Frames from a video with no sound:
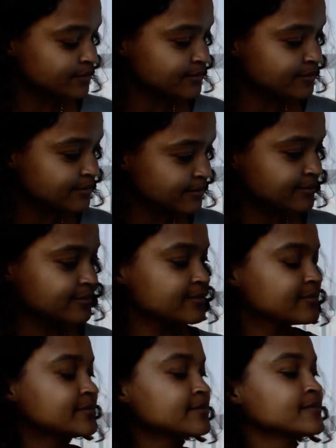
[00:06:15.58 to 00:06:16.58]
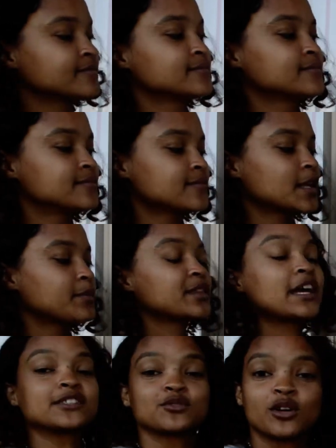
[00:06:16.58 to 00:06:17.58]
But
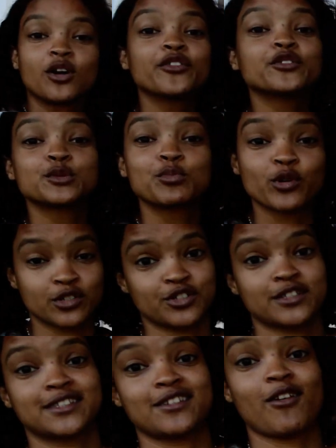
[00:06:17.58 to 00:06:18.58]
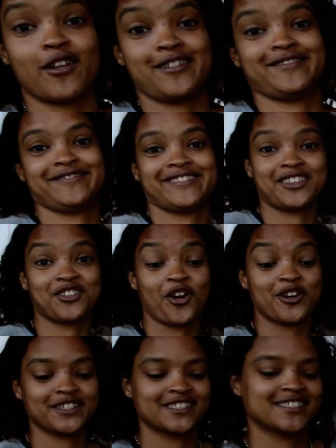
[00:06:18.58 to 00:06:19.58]
that's where all of those portraits are that the
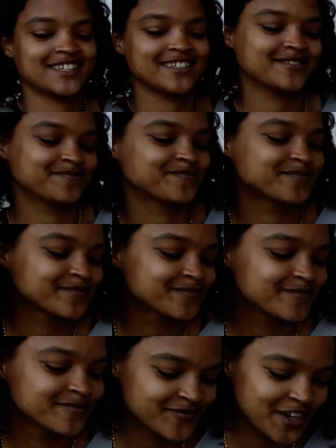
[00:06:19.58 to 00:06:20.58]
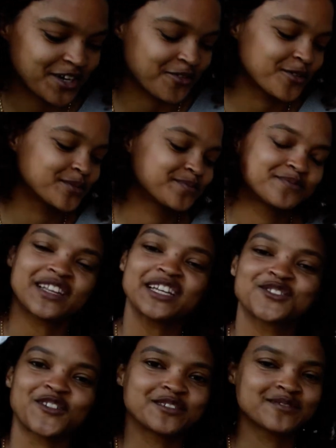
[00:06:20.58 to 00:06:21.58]
artist did. Very cool.
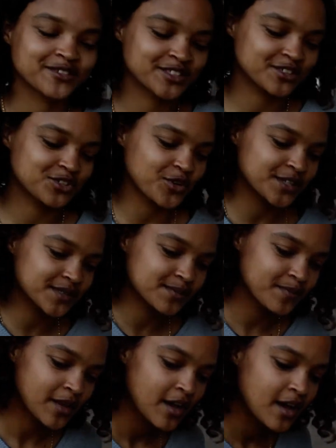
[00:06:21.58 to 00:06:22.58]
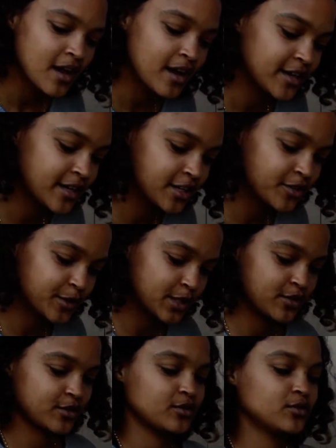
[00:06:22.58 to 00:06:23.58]
Thanks, friend. That was a good choice. Here we
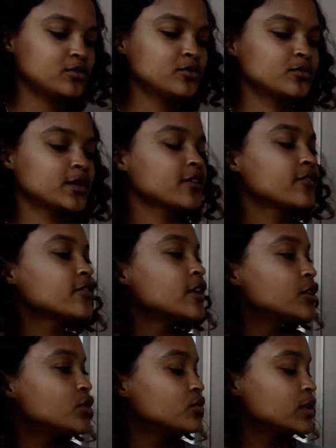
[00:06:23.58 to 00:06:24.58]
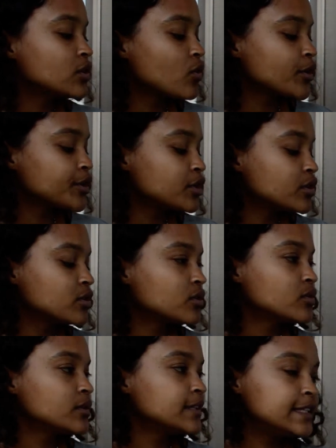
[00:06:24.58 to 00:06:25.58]
go with
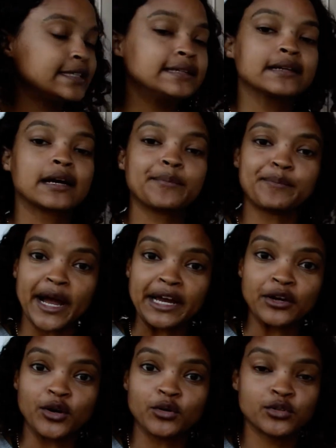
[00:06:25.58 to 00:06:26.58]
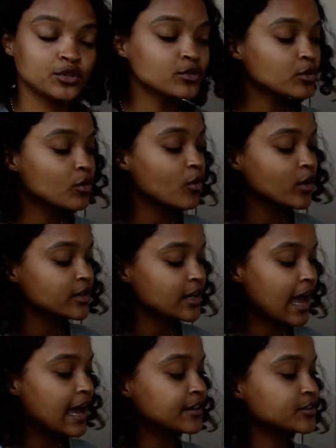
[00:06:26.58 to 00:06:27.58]
Unicornio y Caballo, unicorn
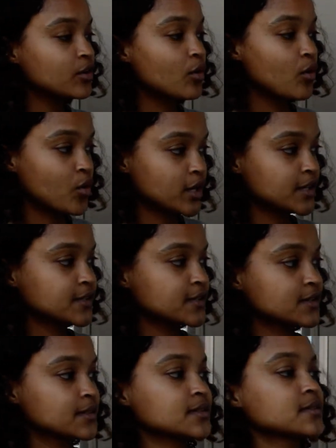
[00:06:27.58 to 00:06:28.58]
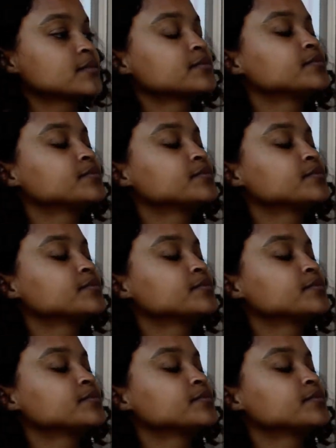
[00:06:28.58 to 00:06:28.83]
and horse.